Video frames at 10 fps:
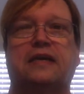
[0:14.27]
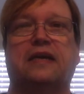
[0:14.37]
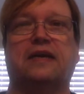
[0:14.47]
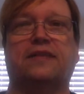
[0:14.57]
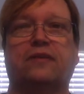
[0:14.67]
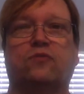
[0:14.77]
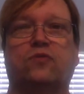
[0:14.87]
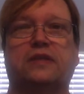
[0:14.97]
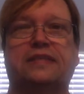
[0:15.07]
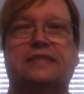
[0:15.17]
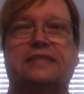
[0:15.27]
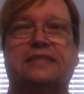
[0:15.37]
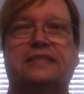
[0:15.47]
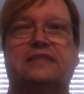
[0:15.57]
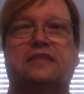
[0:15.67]
Uh, they really
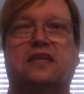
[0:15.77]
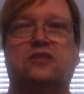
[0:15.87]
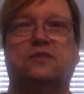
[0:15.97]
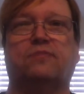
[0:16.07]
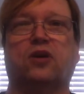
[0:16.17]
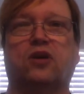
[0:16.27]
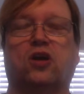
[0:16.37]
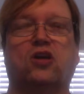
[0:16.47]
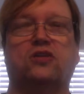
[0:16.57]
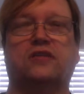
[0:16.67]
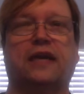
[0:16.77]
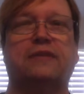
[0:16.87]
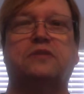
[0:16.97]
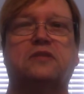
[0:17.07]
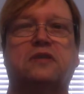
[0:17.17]
did touch upon all
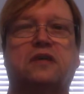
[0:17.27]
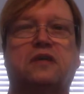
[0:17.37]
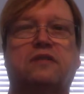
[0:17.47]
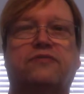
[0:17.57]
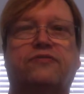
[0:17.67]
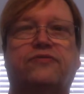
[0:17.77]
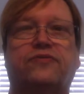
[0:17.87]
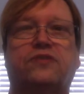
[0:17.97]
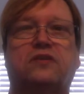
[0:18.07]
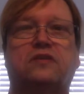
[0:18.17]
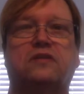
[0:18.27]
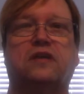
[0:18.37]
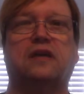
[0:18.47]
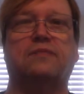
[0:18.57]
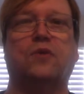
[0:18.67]
types of
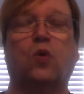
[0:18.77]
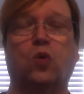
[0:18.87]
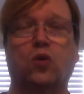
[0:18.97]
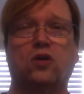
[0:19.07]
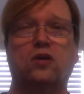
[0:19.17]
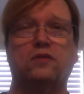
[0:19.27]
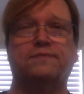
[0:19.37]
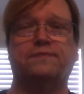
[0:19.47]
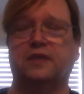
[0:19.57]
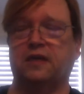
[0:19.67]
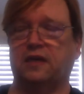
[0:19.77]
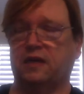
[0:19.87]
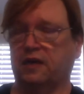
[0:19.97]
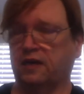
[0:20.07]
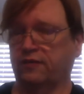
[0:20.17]
um, horror.
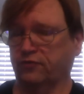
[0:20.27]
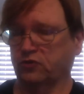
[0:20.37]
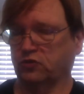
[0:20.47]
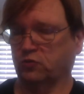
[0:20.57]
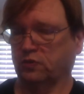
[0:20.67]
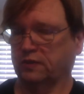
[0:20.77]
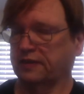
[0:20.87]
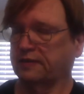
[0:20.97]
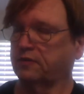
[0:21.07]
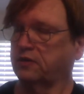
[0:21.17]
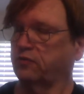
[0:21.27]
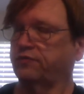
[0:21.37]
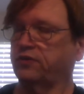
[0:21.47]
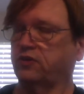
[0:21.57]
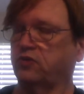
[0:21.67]
Uh, the first one that I'm going to
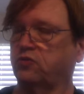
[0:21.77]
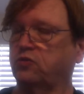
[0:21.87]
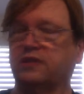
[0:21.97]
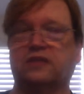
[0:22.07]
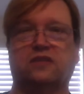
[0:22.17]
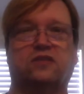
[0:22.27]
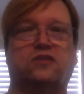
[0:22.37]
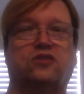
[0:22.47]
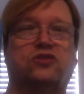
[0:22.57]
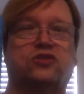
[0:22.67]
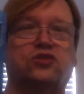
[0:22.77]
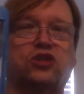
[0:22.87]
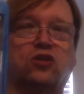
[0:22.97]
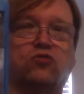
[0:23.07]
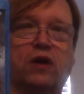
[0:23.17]
review is
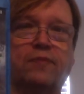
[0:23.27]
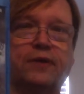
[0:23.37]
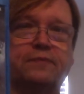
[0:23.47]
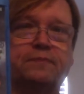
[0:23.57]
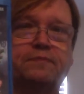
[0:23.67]
Chillerama.